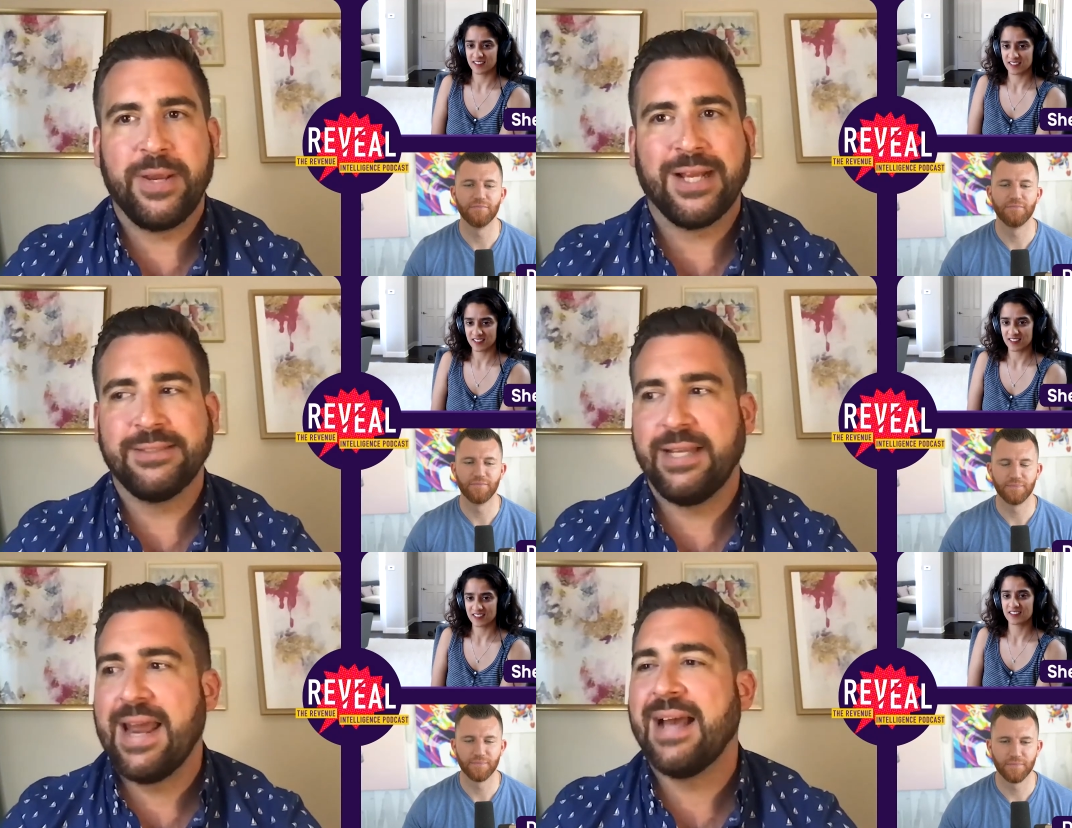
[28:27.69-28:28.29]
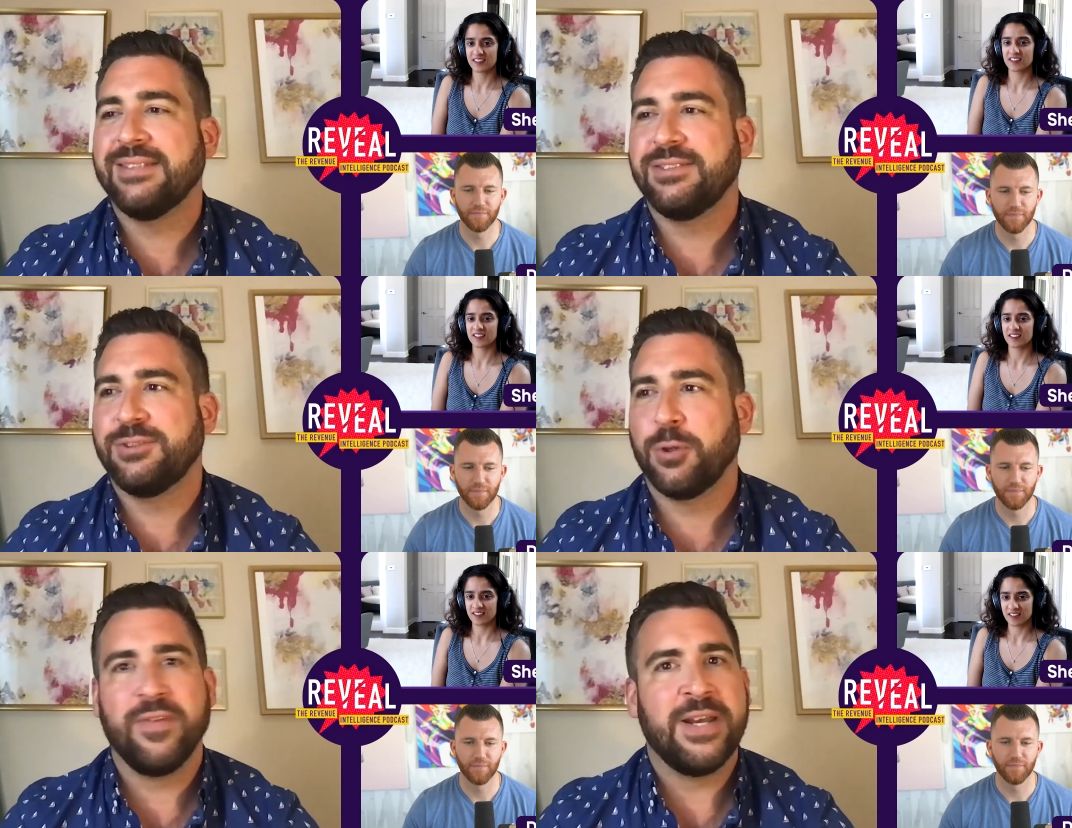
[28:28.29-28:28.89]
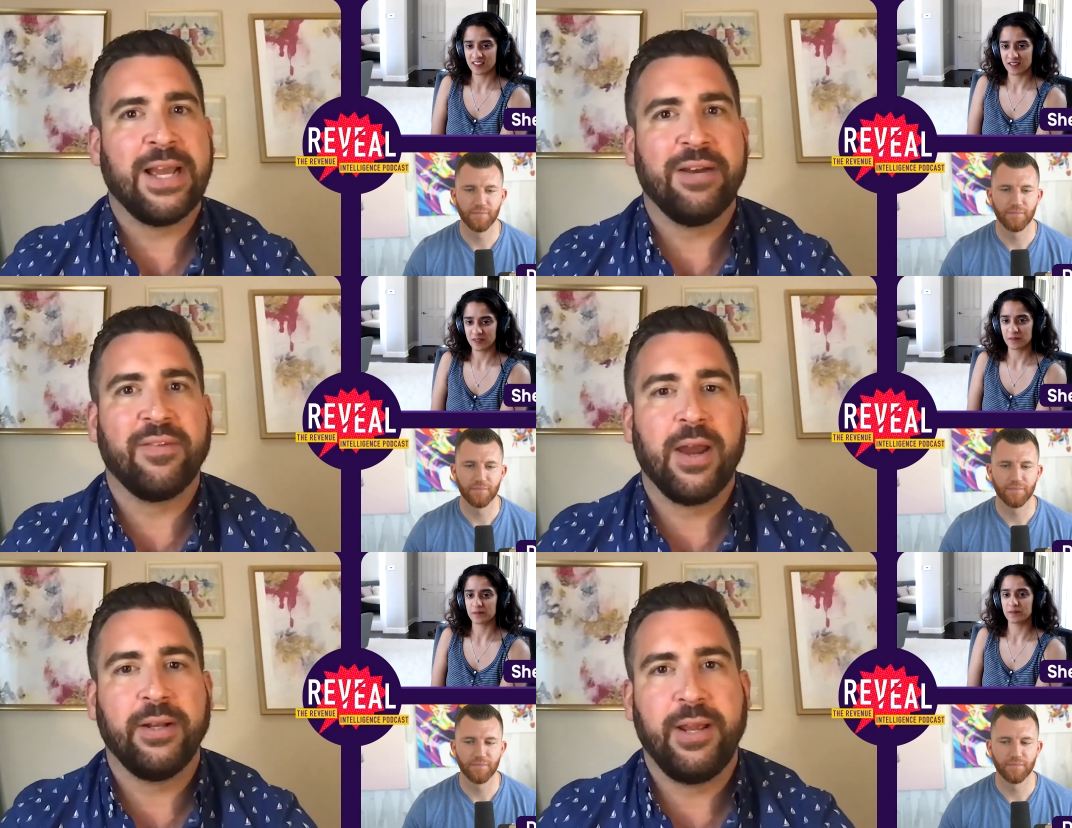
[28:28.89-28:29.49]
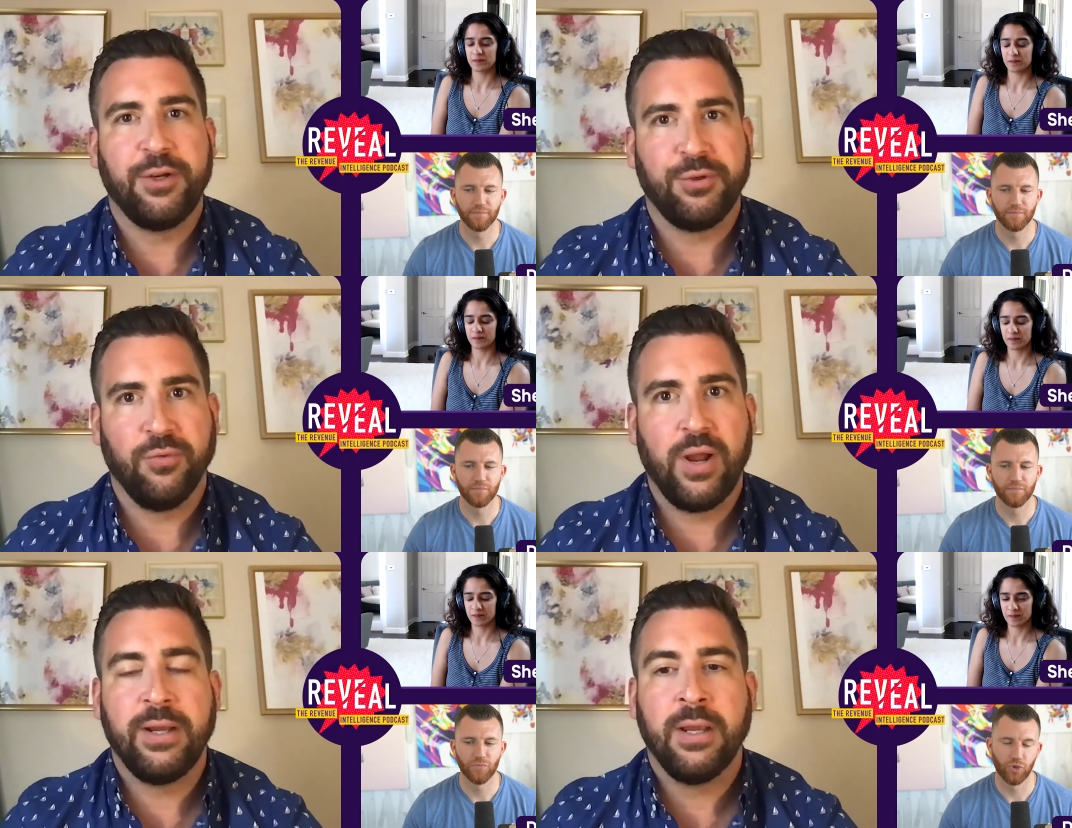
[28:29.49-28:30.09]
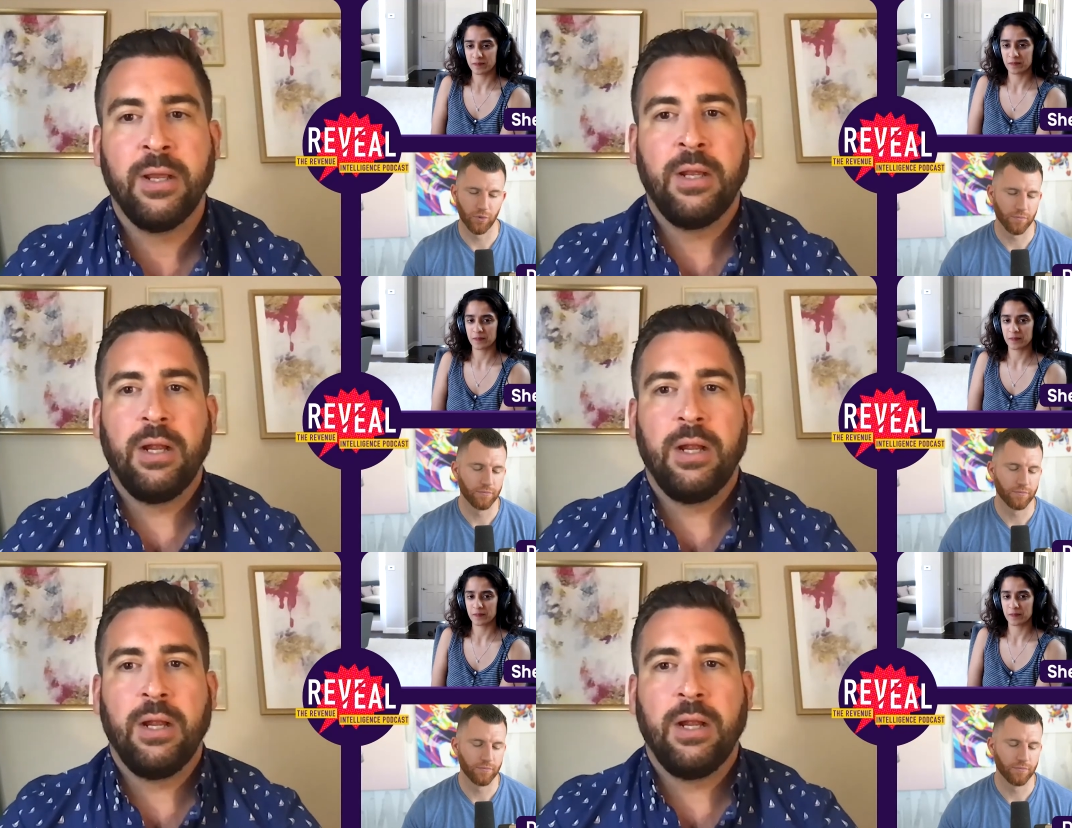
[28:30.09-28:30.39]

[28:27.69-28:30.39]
Speaker 1: because it has sort of a negative connotation, mm-hmm. right? Sure.